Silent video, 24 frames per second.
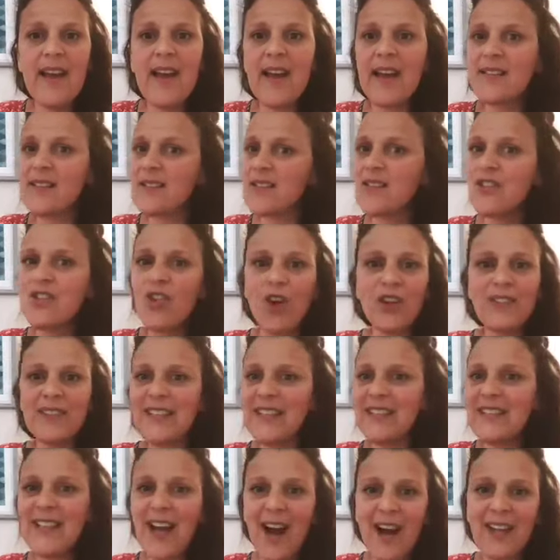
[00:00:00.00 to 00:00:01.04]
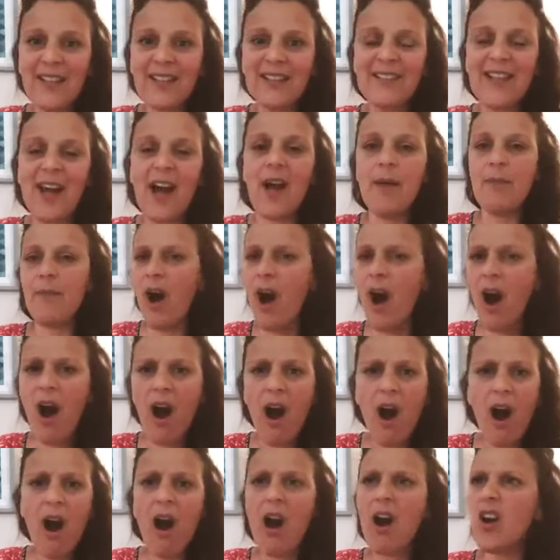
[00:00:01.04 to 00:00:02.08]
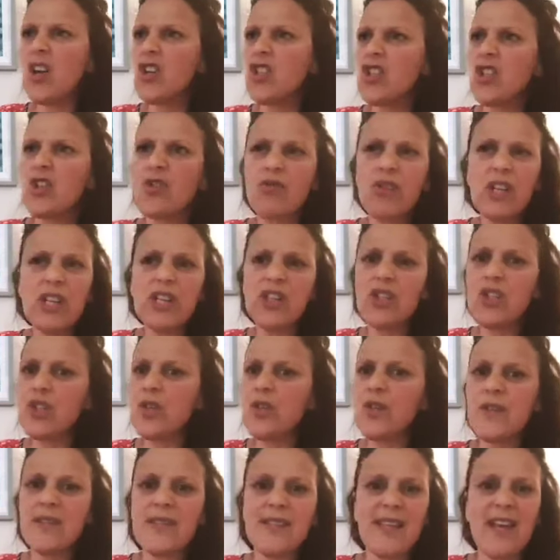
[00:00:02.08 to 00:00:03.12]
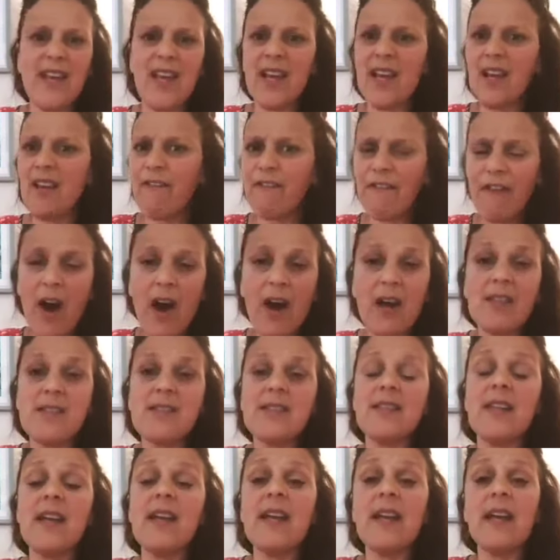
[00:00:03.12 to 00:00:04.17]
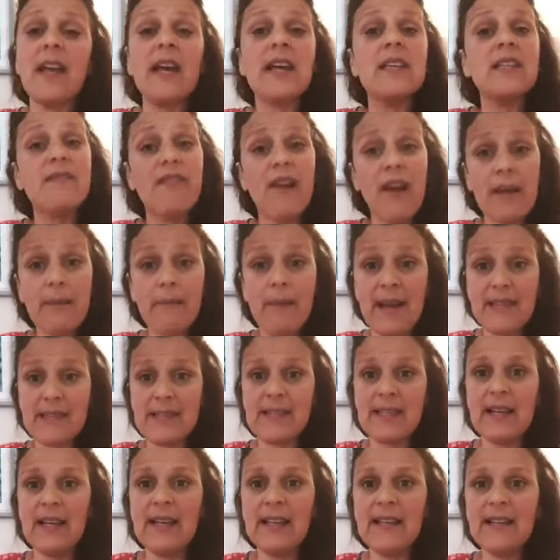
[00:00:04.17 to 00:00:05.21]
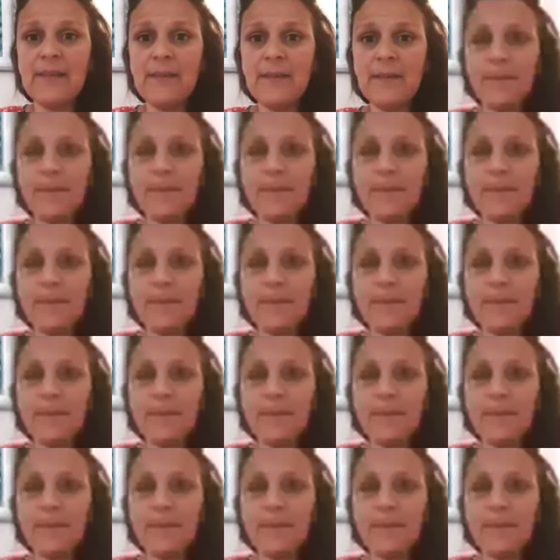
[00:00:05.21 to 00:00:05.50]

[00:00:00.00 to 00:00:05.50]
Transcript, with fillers: It's not a yang time. Harsh green juicing, fasting is very masculine.